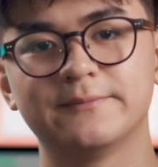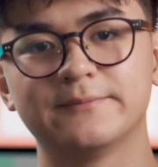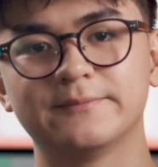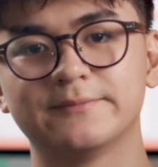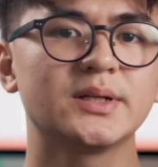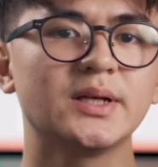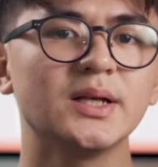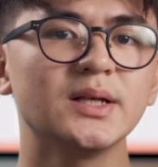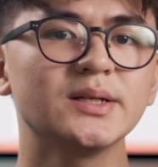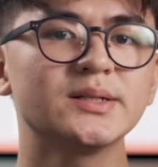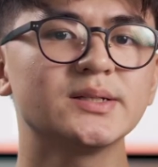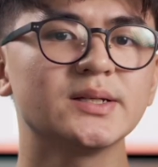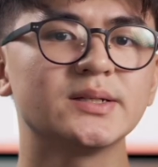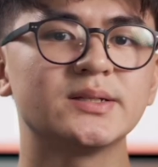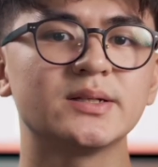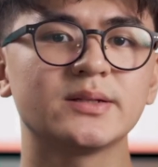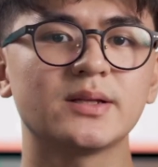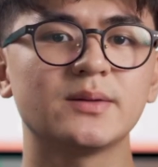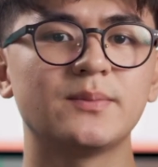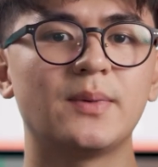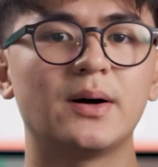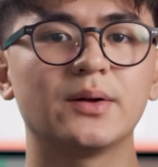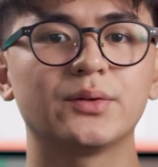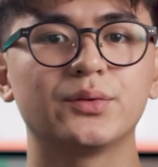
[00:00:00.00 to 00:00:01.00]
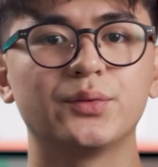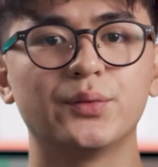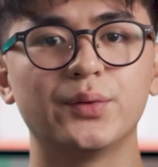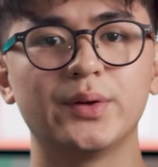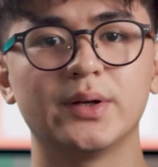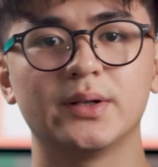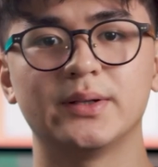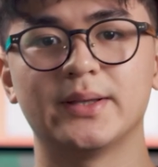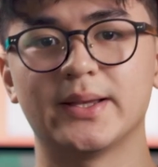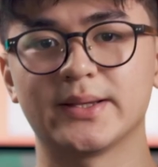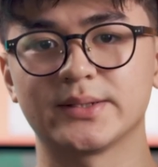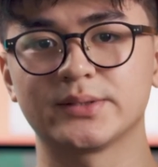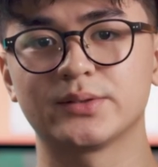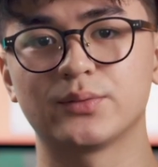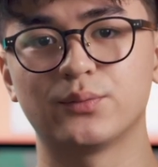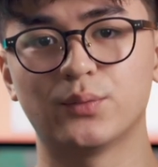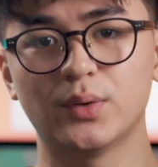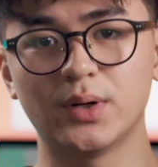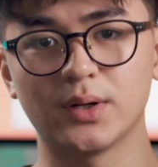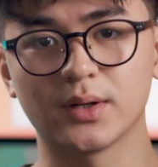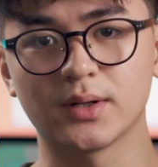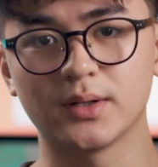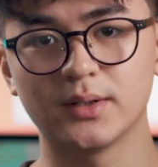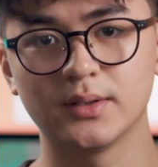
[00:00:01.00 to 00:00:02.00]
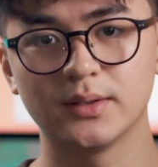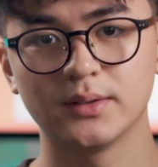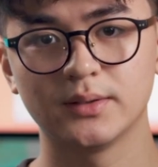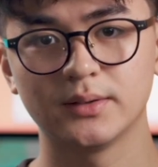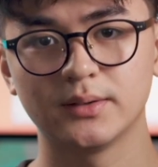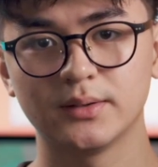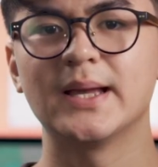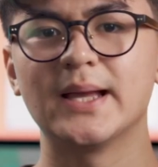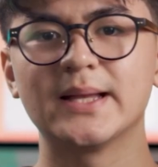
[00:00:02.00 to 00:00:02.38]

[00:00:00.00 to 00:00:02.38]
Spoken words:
Skills isn't about doing less work.